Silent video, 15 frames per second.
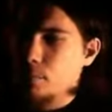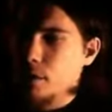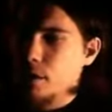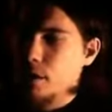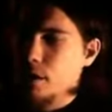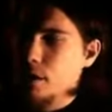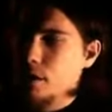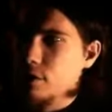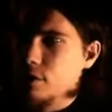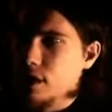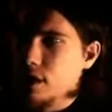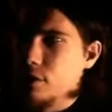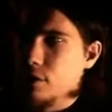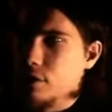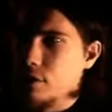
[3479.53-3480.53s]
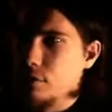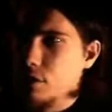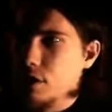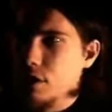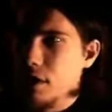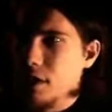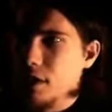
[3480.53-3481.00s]
but you're saying that, well, if we
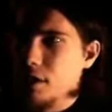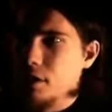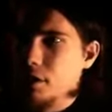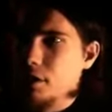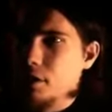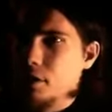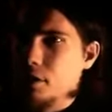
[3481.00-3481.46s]
did,